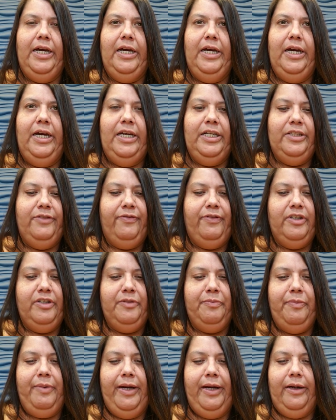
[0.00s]
Its first
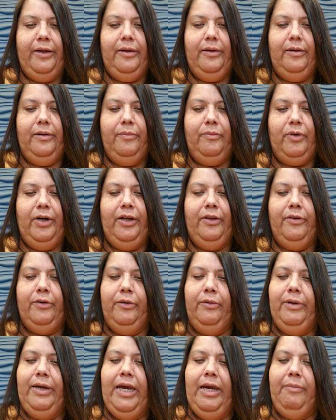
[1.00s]
breakthrough
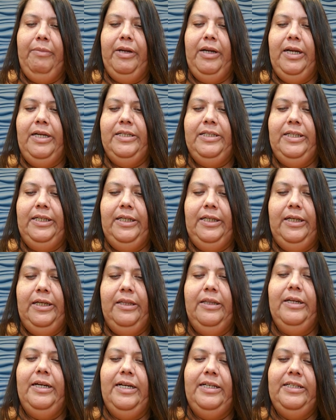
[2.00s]
came in the
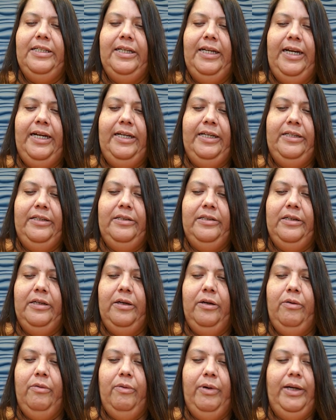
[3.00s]
1980s,
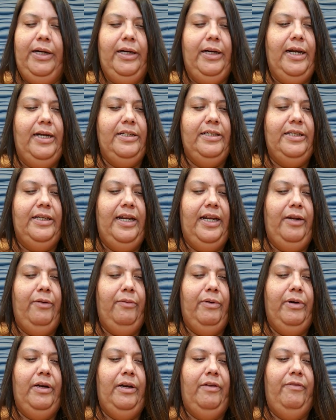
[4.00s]
when in
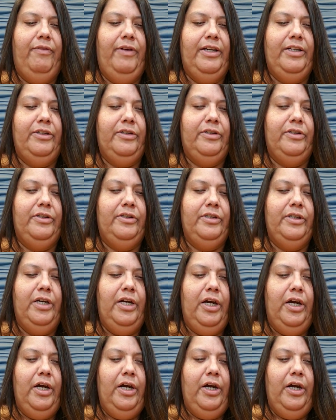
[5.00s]
1981 inventors
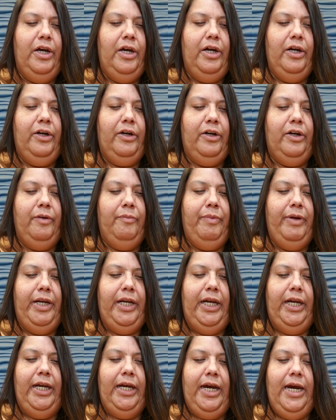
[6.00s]
Gerd
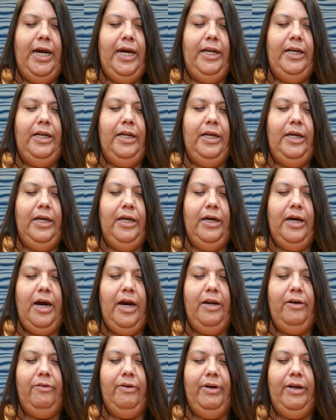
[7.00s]
Binning and
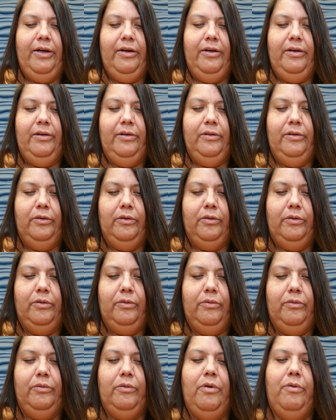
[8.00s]
Heinrich
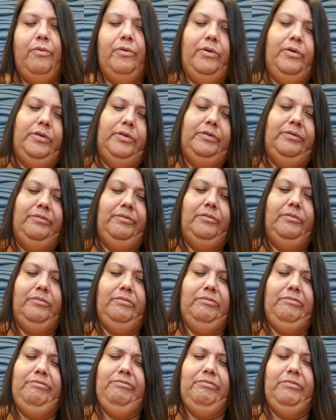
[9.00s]
Rohrer
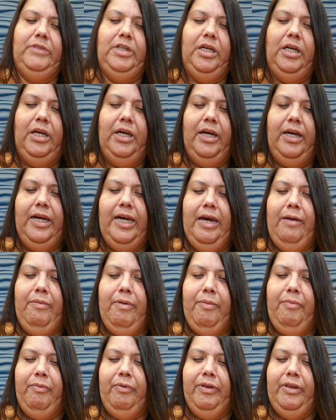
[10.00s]
came
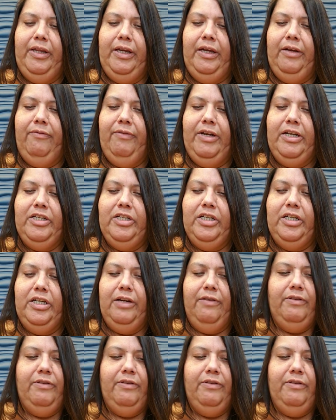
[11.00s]
up with the invention of